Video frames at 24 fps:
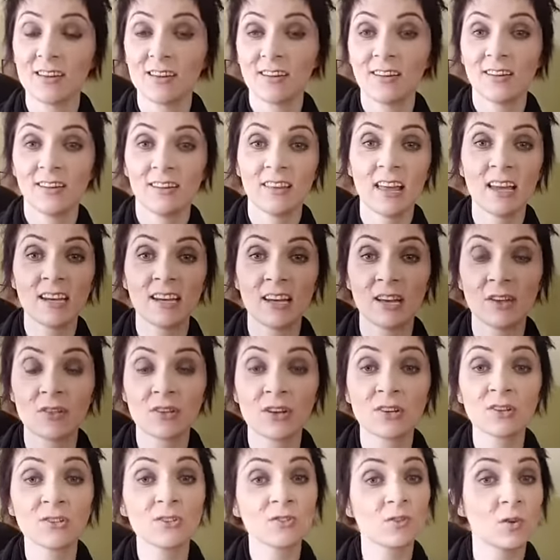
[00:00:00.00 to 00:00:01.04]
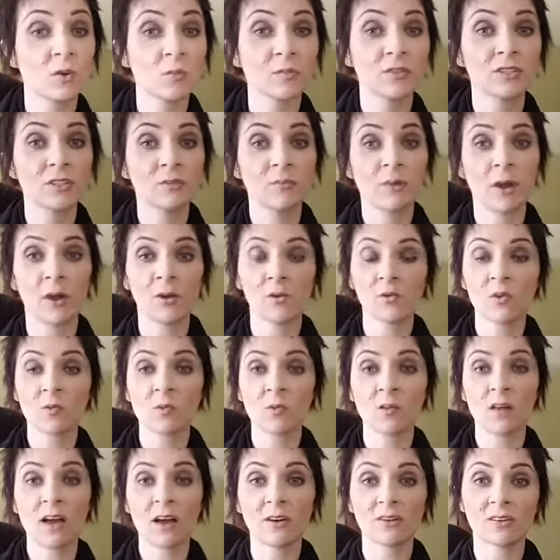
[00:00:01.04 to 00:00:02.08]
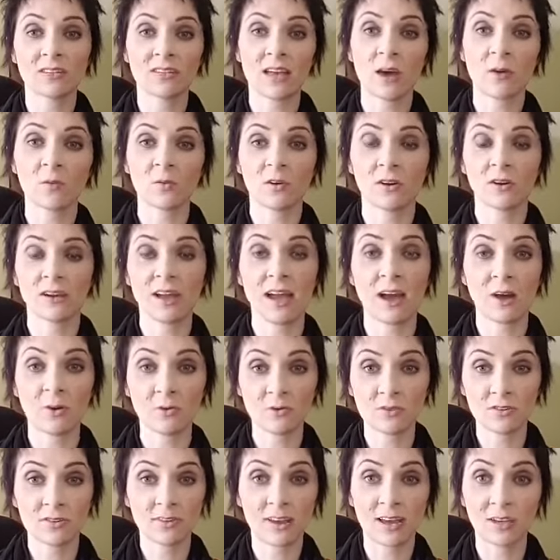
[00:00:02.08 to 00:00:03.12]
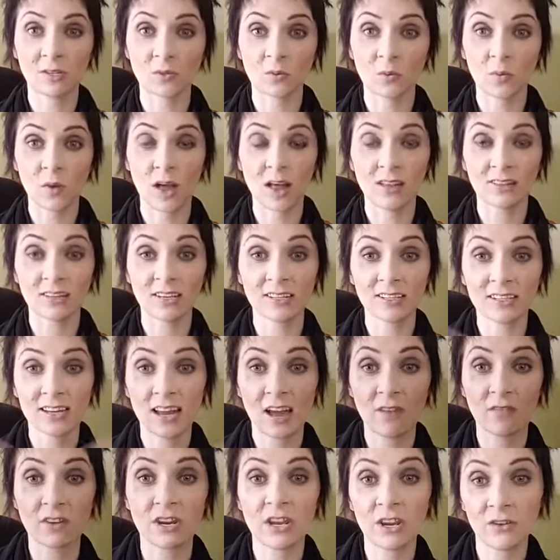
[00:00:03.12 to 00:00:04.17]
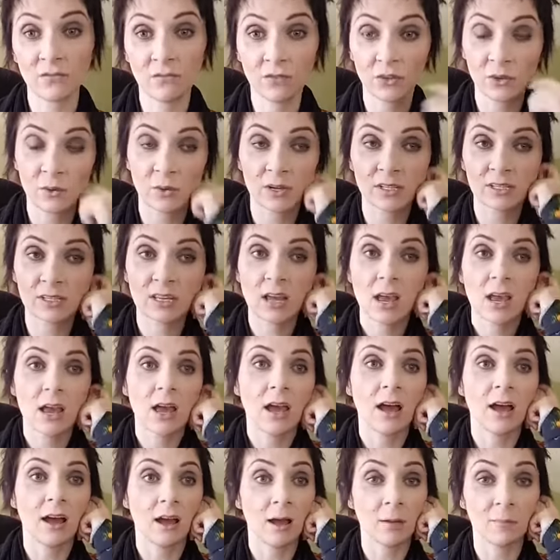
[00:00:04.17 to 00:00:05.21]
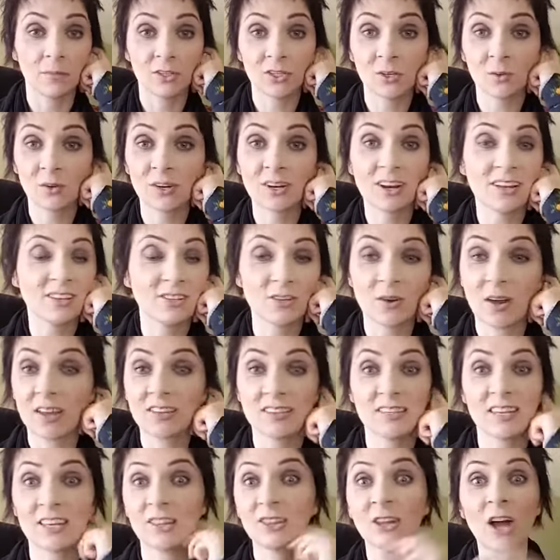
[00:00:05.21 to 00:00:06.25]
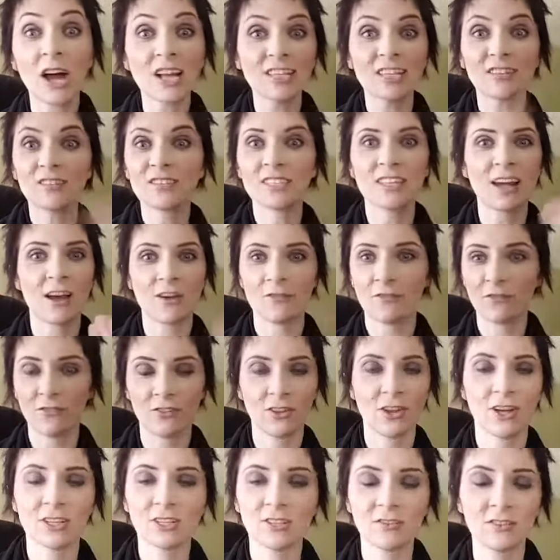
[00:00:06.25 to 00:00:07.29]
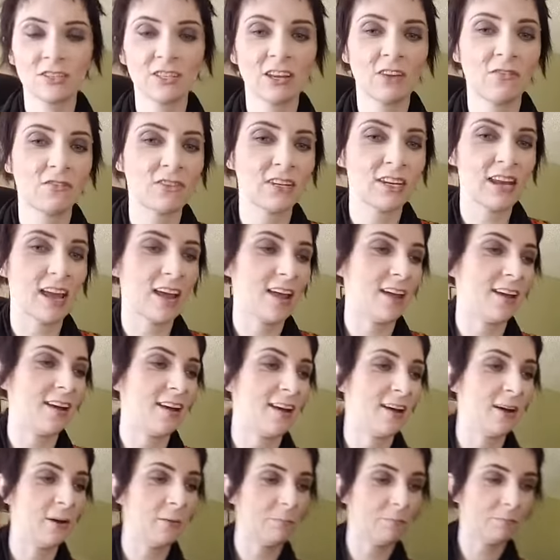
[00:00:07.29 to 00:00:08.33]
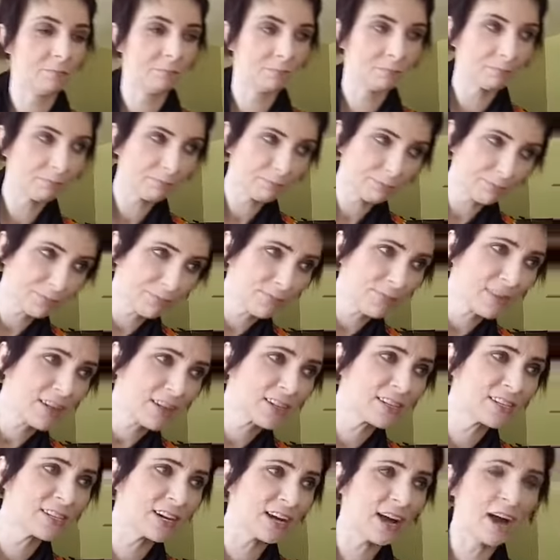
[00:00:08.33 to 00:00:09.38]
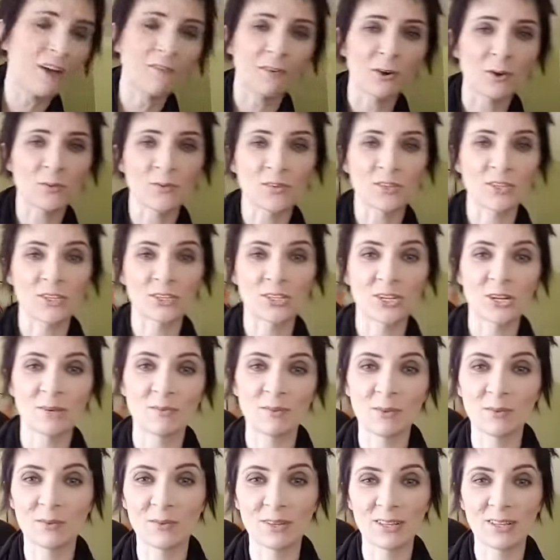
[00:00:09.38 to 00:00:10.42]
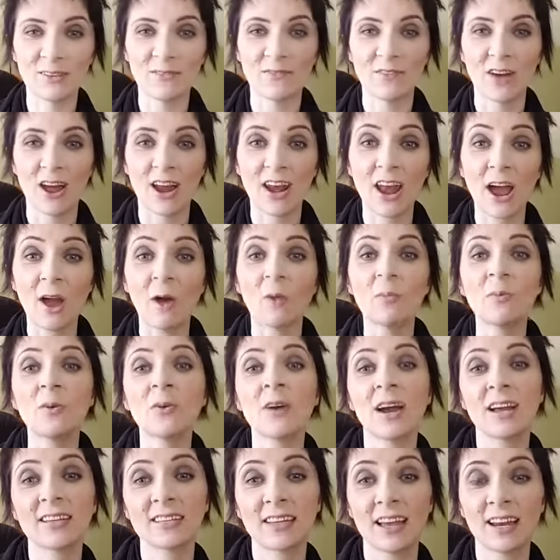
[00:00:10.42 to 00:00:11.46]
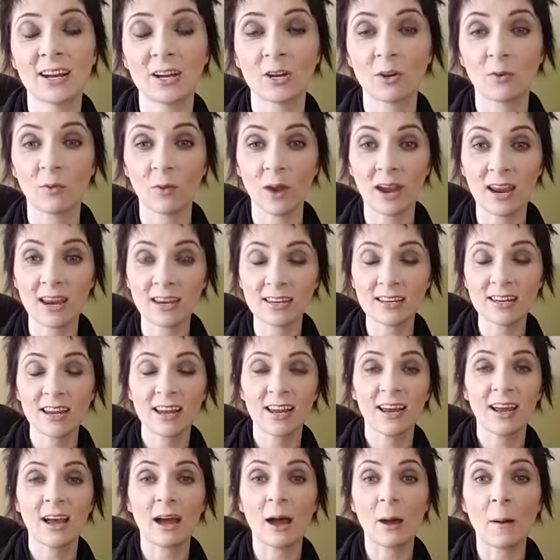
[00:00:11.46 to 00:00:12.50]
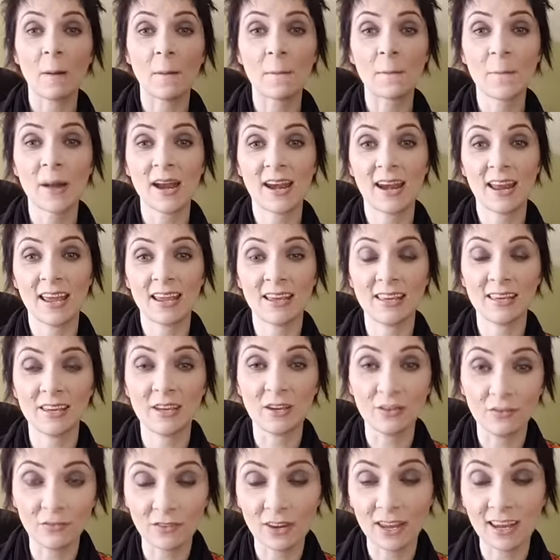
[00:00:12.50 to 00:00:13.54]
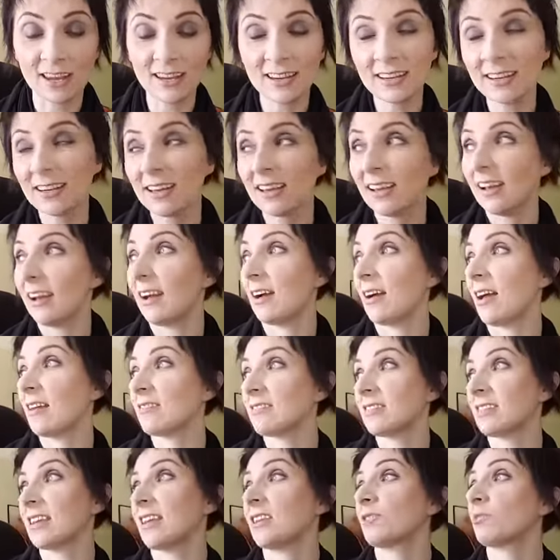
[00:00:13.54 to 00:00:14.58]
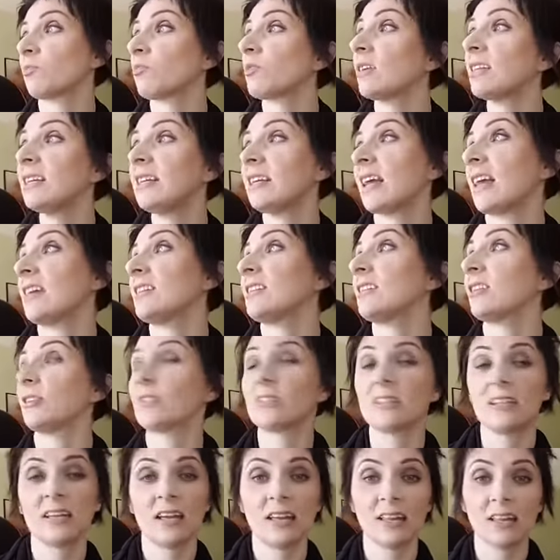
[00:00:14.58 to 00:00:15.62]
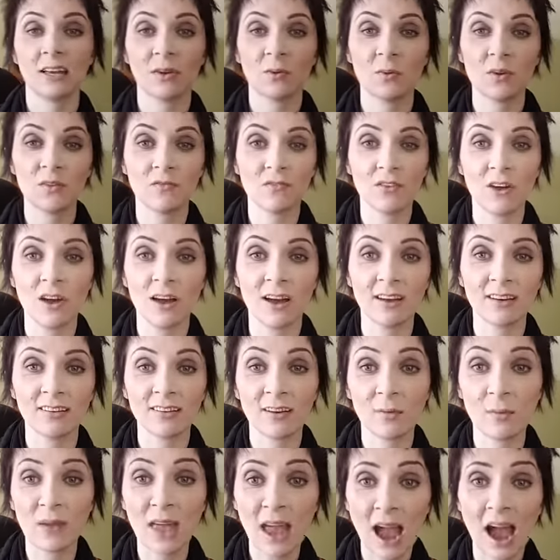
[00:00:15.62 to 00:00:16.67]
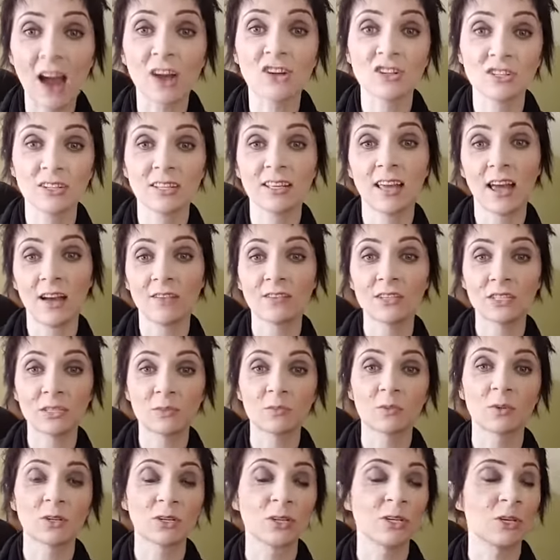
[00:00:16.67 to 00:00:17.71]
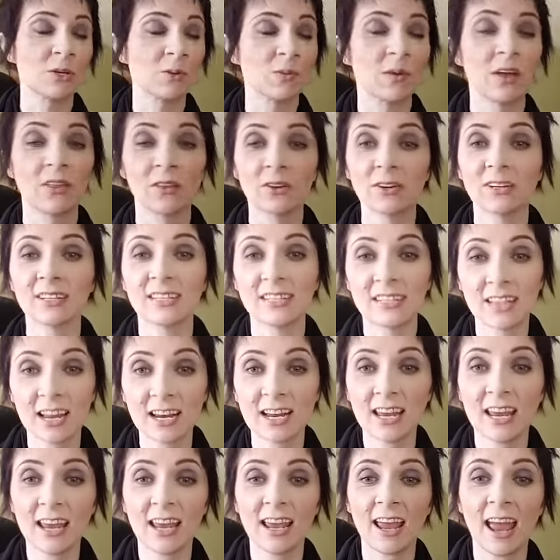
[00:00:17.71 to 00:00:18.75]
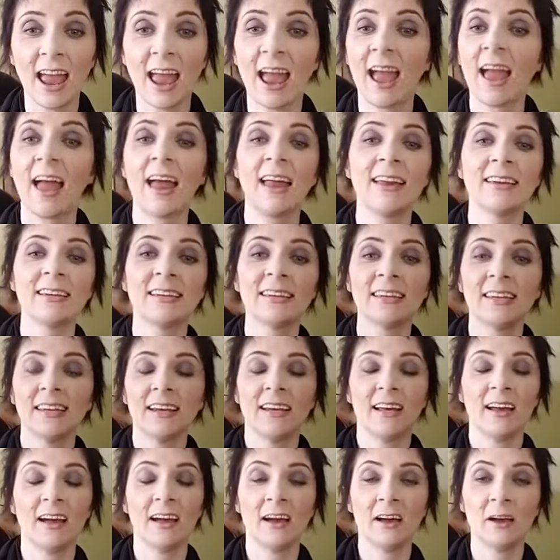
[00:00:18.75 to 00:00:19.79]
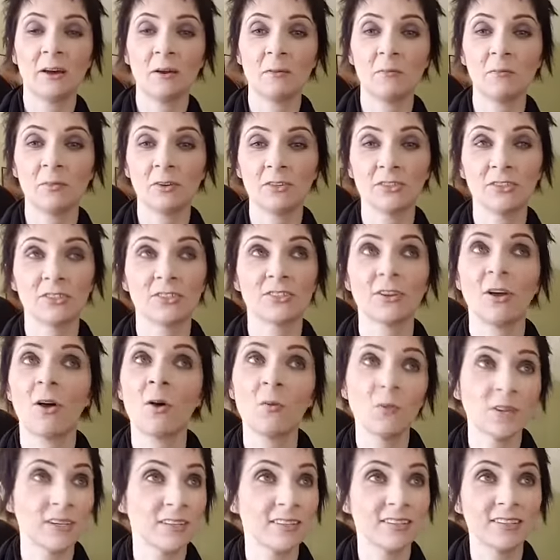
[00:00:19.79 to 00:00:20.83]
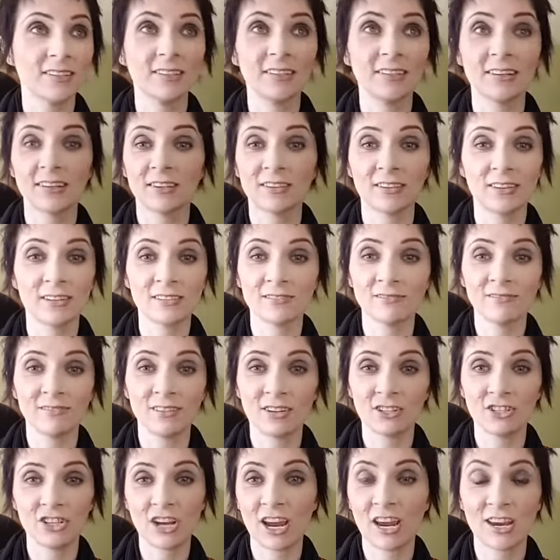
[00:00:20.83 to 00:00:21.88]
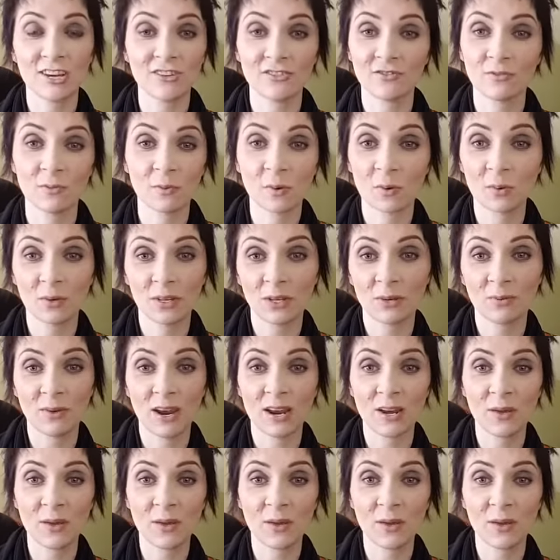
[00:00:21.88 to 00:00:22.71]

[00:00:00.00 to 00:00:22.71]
thunderstorms, and the paranormal. How does that work out as well? Does it have an influence? So as I say, lots of stuff today to cover, which is going to be really fun. I hope you guys had a great Monday evening. As I say, it's really nice here today. We actually have some really good weather. It's sunny, and which is always a change from a really rainy